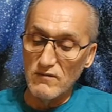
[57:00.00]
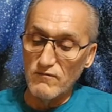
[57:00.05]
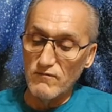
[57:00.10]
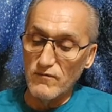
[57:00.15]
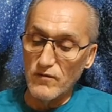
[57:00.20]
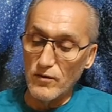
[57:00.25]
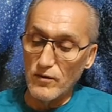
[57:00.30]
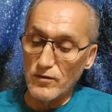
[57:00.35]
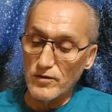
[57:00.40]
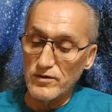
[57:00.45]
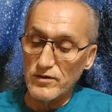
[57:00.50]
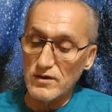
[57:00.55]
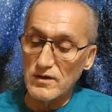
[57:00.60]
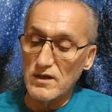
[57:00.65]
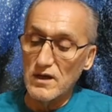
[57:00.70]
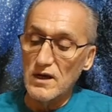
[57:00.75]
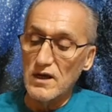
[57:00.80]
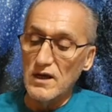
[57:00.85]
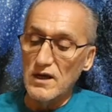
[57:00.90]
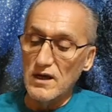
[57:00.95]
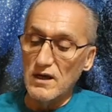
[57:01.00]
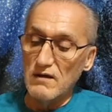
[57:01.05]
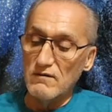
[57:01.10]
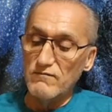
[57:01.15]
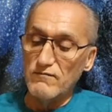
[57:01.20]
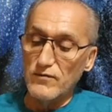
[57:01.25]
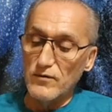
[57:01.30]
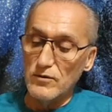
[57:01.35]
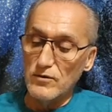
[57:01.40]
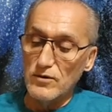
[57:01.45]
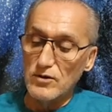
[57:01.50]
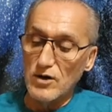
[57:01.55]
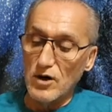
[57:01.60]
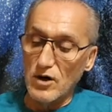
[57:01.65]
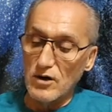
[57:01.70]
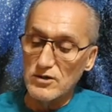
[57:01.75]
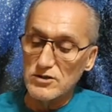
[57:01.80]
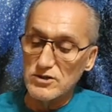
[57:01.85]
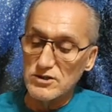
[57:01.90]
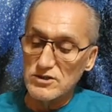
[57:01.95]
of God's children,
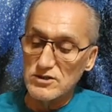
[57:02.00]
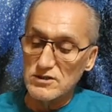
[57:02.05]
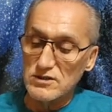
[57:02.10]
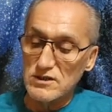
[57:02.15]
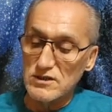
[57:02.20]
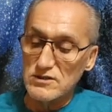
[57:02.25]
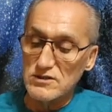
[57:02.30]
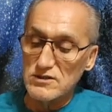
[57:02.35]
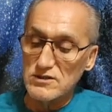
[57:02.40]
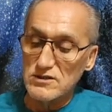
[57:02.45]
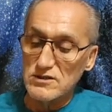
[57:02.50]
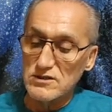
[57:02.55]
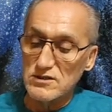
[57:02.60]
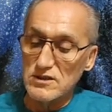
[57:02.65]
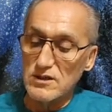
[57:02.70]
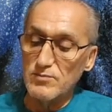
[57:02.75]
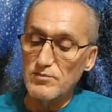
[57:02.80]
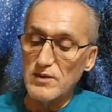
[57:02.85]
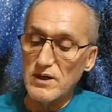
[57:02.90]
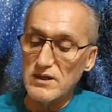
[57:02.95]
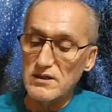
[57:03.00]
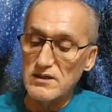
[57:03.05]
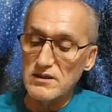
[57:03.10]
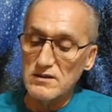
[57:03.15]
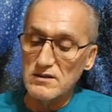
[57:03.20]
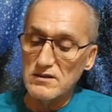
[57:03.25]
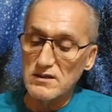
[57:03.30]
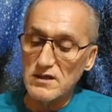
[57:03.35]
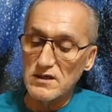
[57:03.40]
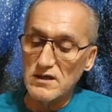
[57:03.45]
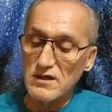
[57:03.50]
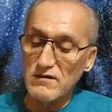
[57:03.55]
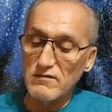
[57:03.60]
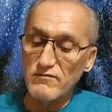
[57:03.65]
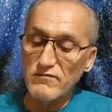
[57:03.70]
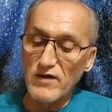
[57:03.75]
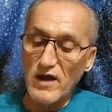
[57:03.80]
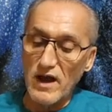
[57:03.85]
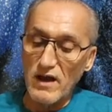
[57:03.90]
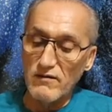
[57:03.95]
has a service to
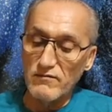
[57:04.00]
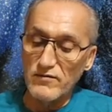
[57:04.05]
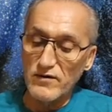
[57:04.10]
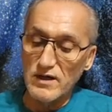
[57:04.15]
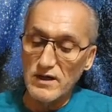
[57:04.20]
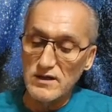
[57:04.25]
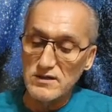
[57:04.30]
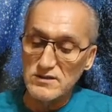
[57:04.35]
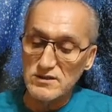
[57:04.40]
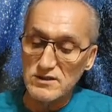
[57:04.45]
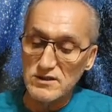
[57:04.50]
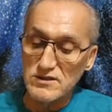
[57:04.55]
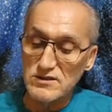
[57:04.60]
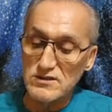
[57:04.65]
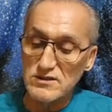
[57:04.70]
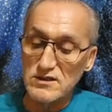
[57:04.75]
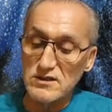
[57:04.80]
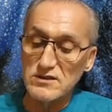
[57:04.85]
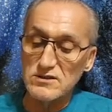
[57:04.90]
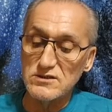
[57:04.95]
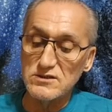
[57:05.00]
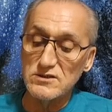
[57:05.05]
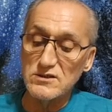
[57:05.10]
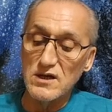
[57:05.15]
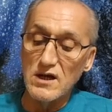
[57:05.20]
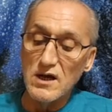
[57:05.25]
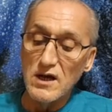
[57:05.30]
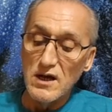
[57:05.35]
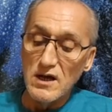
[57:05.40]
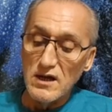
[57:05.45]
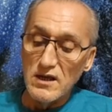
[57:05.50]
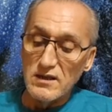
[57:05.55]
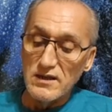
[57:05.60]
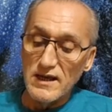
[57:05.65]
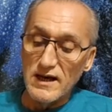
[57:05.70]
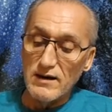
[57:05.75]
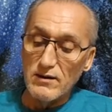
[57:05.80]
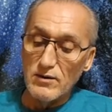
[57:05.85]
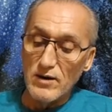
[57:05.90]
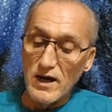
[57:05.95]
perform which none
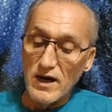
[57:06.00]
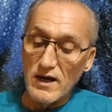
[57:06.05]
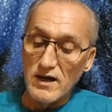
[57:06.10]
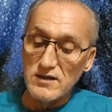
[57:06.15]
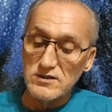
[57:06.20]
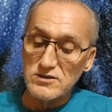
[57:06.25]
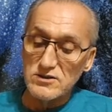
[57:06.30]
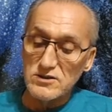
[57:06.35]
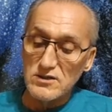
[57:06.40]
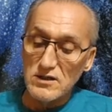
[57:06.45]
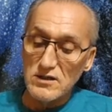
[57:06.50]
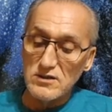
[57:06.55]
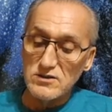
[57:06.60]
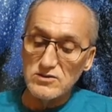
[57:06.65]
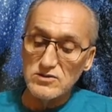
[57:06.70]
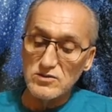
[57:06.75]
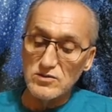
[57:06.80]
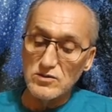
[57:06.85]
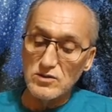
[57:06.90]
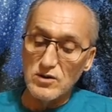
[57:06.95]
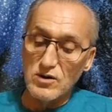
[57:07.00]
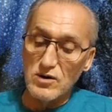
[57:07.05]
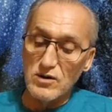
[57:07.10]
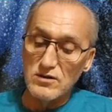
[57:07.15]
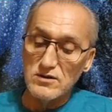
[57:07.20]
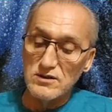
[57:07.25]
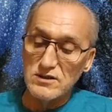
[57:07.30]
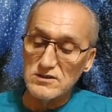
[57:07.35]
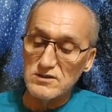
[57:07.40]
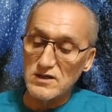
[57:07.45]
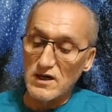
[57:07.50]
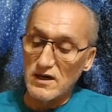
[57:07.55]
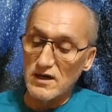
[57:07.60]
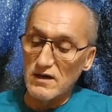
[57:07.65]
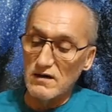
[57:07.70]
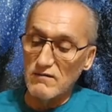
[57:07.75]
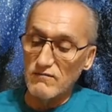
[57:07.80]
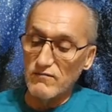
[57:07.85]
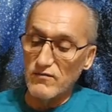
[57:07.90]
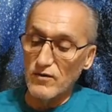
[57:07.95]
but he may give. I
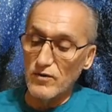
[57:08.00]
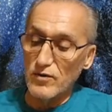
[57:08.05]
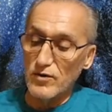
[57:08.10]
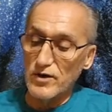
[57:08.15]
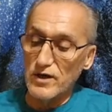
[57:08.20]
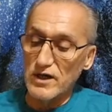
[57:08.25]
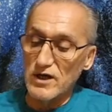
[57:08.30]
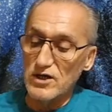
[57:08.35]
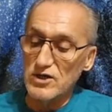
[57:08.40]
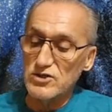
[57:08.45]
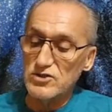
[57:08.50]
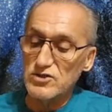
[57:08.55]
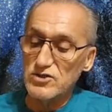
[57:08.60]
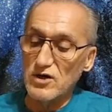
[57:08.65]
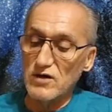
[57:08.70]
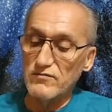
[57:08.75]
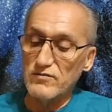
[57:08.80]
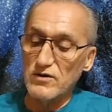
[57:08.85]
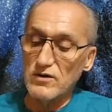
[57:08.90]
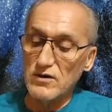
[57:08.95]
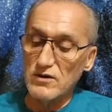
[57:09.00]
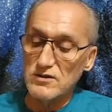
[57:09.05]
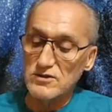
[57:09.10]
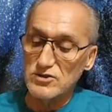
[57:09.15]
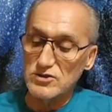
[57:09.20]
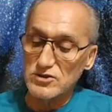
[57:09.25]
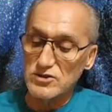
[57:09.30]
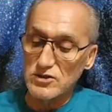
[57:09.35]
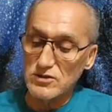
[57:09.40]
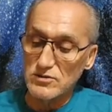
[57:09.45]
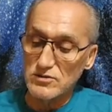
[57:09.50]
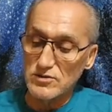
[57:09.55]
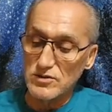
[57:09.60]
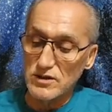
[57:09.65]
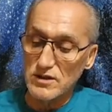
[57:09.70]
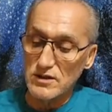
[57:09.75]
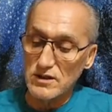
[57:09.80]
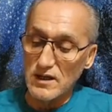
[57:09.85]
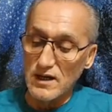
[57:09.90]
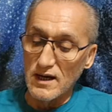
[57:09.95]
call forth the great light from the ever
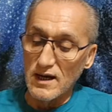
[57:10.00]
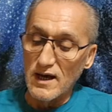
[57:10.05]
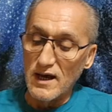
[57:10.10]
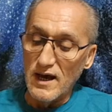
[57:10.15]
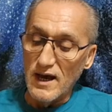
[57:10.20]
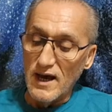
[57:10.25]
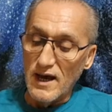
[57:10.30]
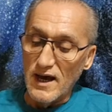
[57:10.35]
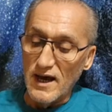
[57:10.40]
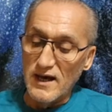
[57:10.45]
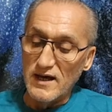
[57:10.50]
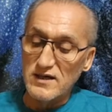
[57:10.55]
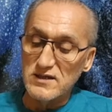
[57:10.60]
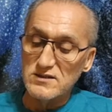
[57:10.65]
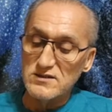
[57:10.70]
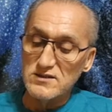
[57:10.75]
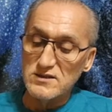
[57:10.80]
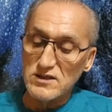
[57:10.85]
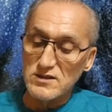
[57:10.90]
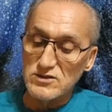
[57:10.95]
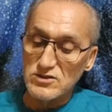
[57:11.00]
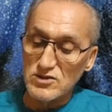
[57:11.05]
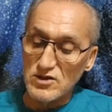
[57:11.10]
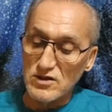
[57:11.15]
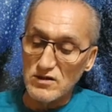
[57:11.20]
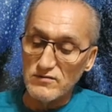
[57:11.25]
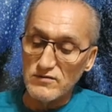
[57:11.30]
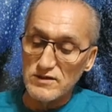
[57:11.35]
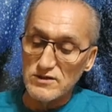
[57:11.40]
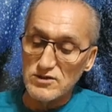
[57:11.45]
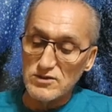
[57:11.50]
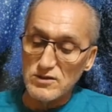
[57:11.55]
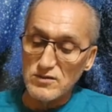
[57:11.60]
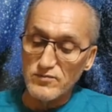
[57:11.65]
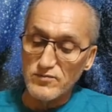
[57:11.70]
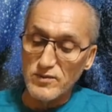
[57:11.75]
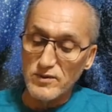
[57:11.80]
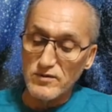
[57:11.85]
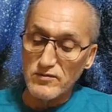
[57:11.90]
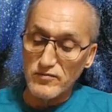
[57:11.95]
heart of God to bless you
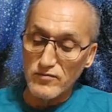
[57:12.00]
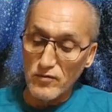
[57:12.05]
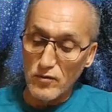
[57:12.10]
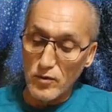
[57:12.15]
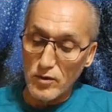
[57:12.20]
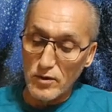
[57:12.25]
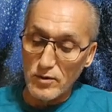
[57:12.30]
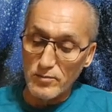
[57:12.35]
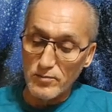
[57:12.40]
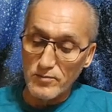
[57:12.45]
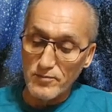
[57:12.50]
forever.